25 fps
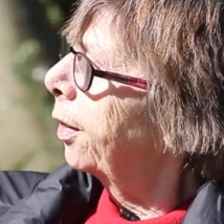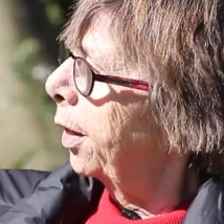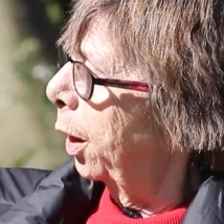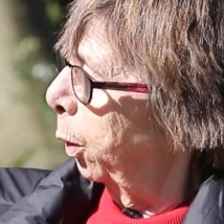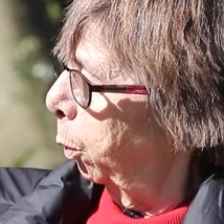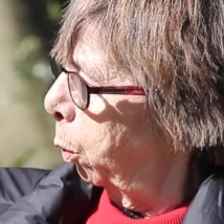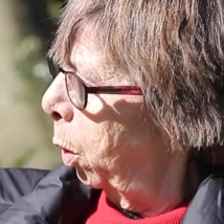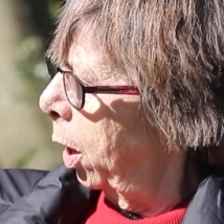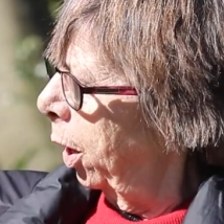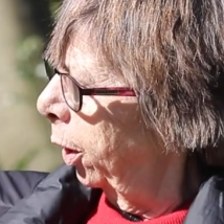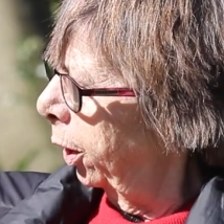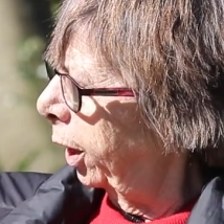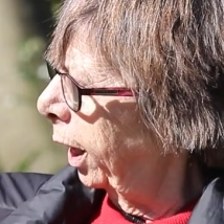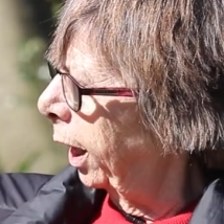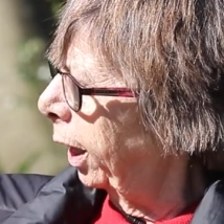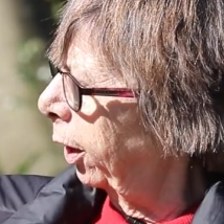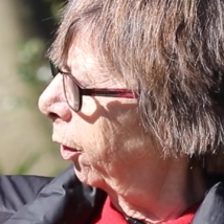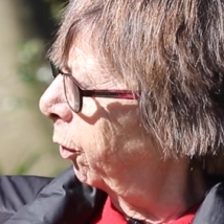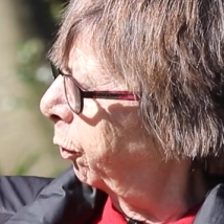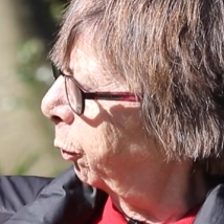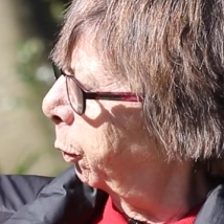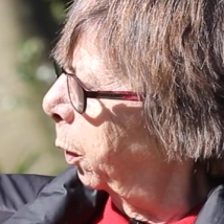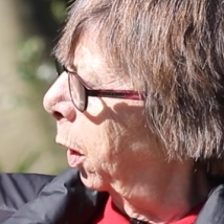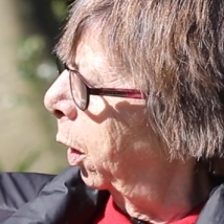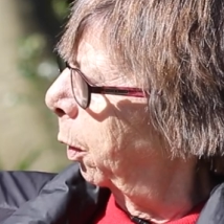They're working
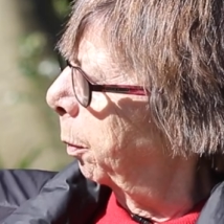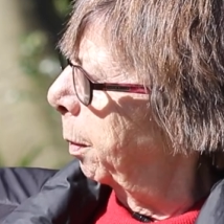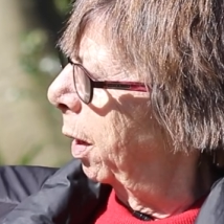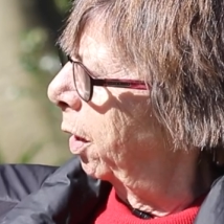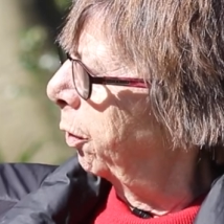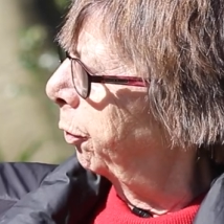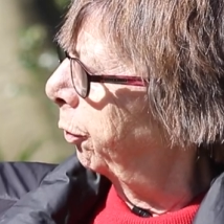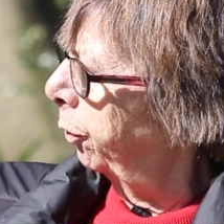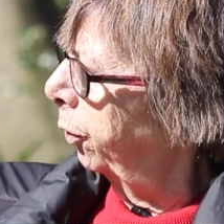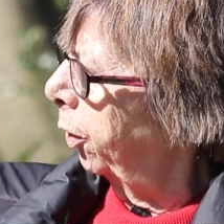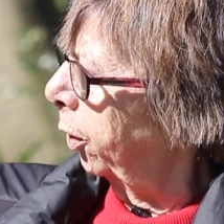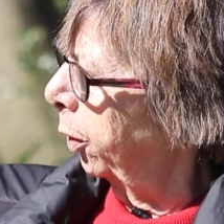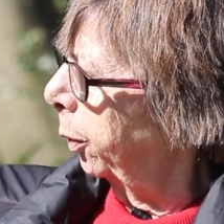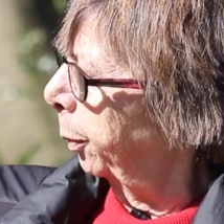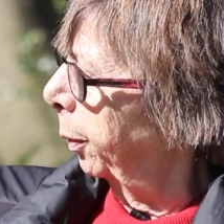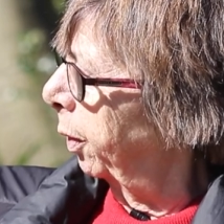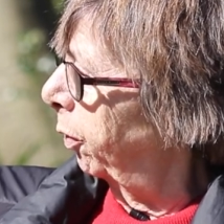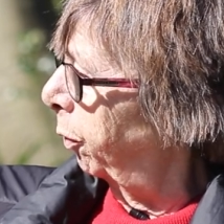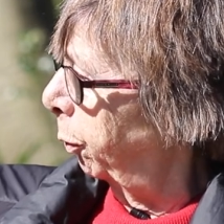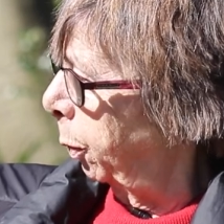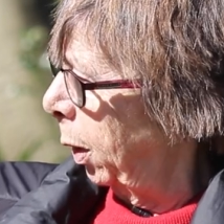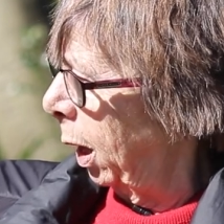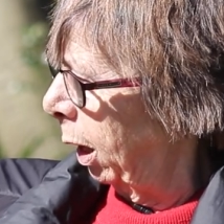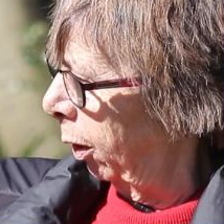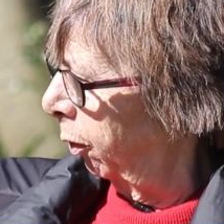as well, most of them,
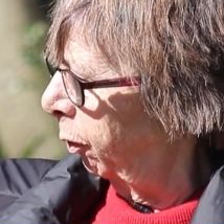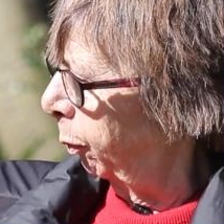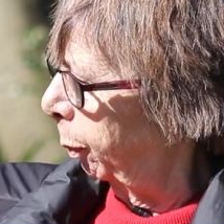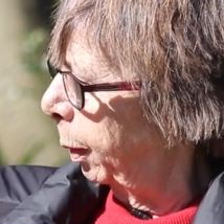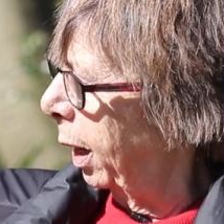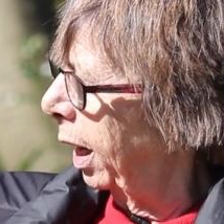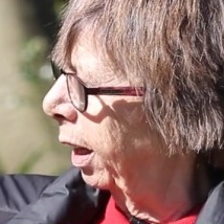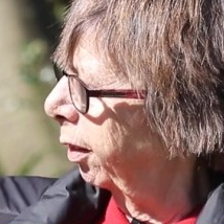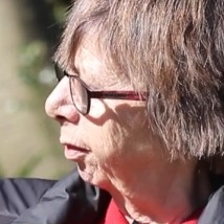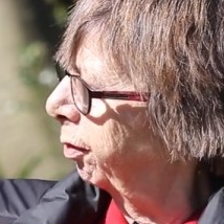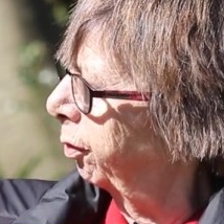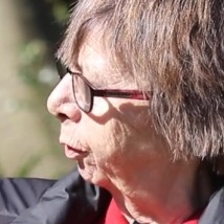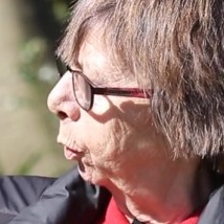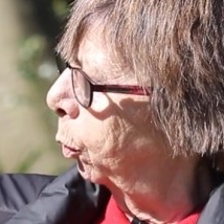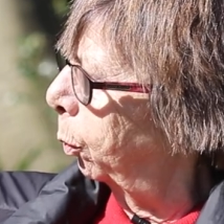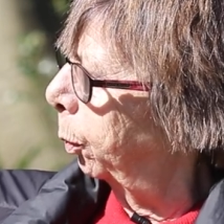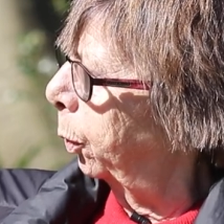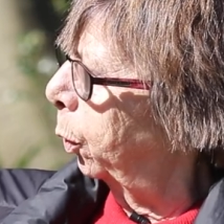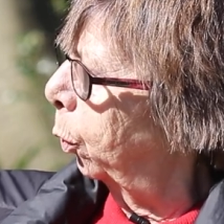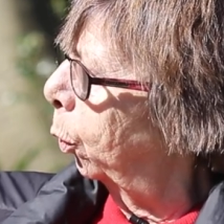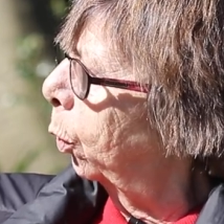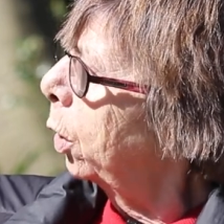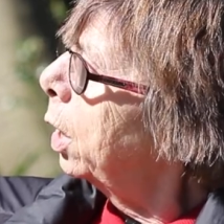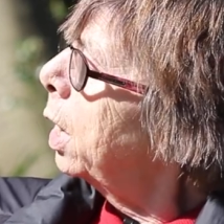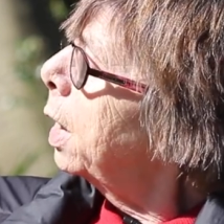as well as playing
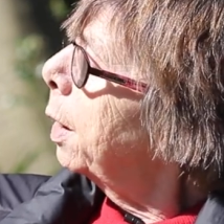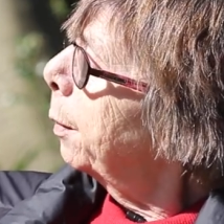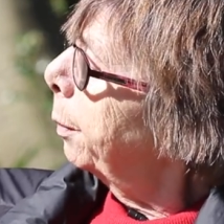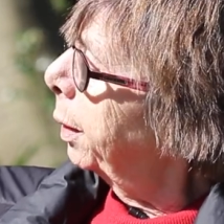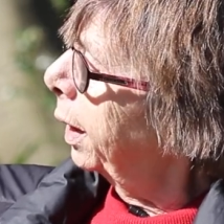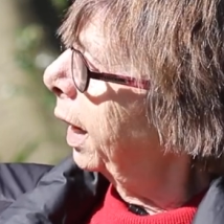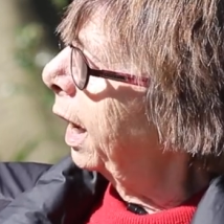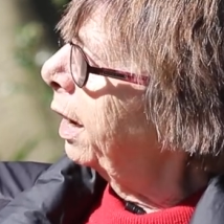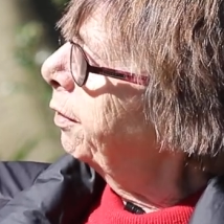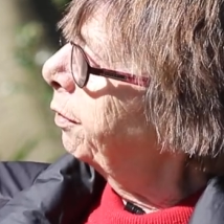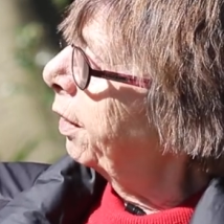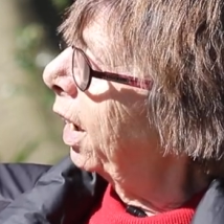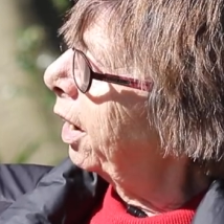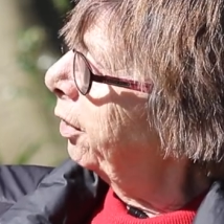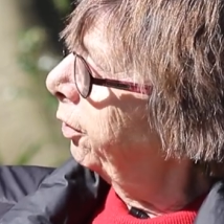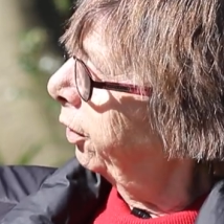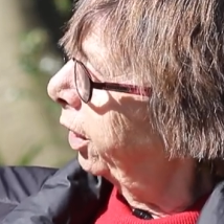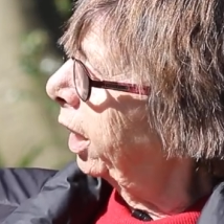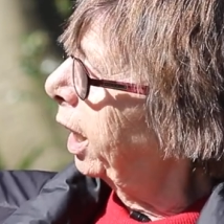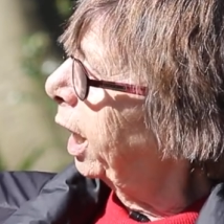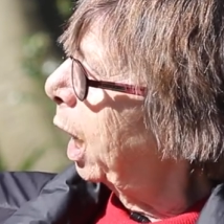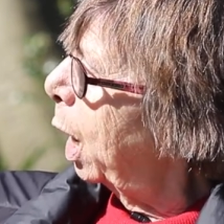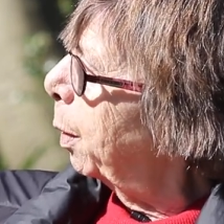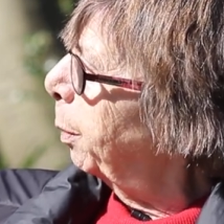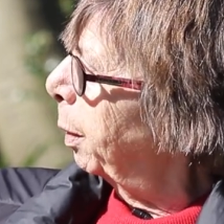football. But they've
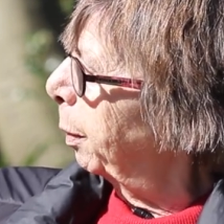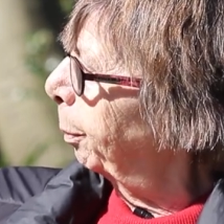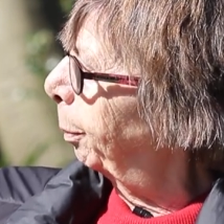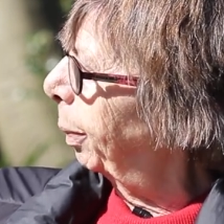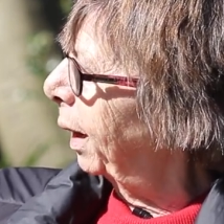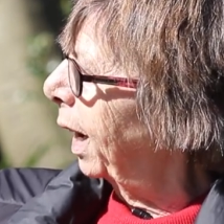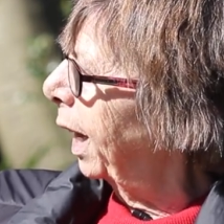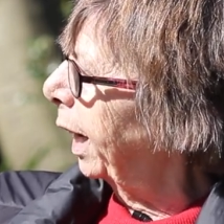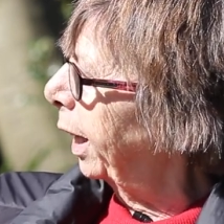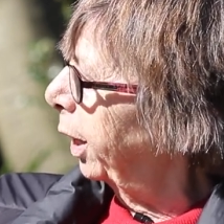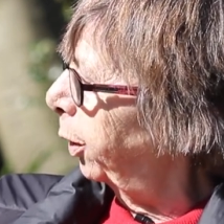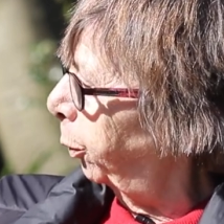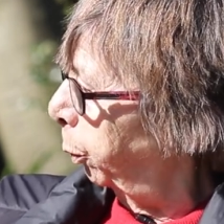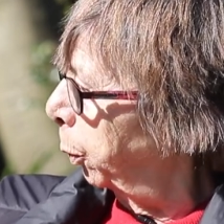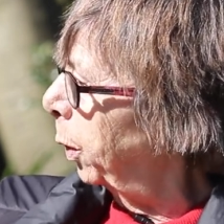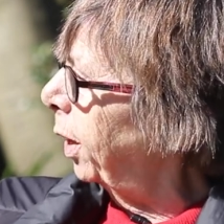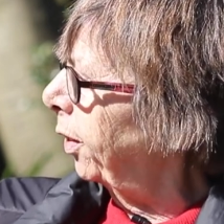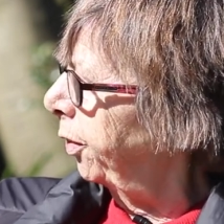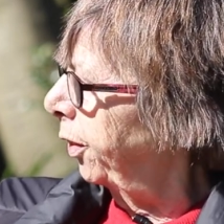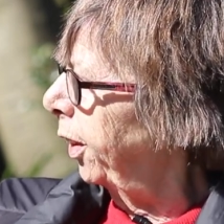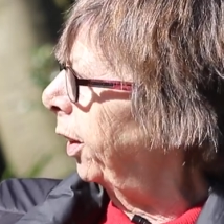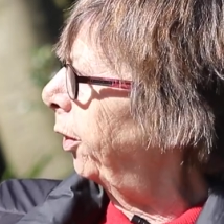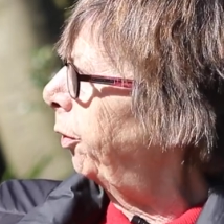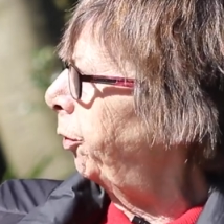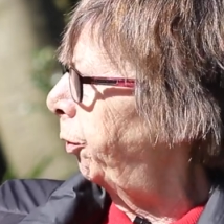actually come and played
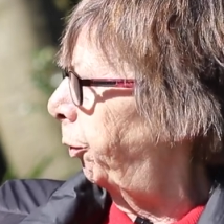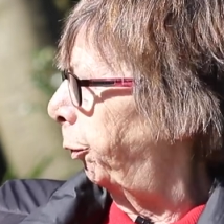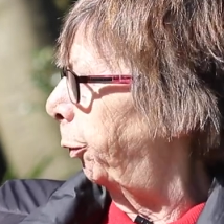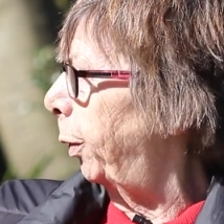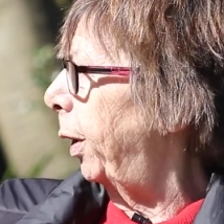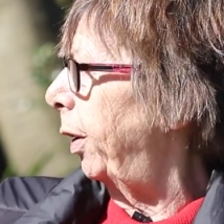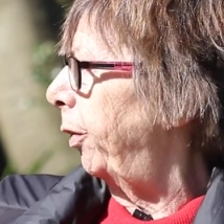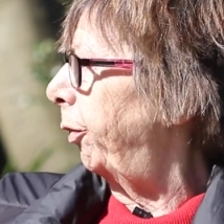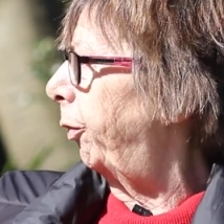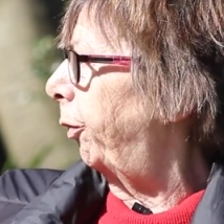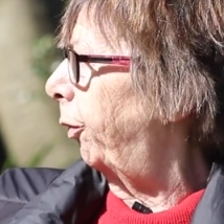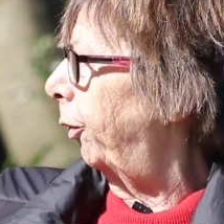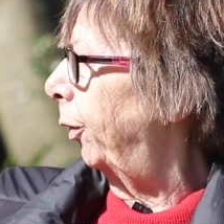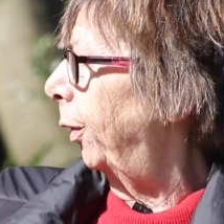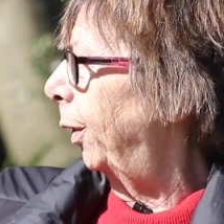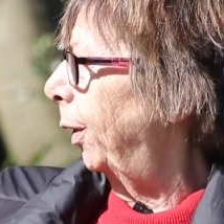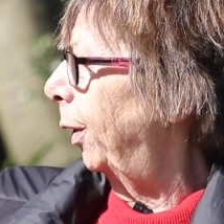with injuries.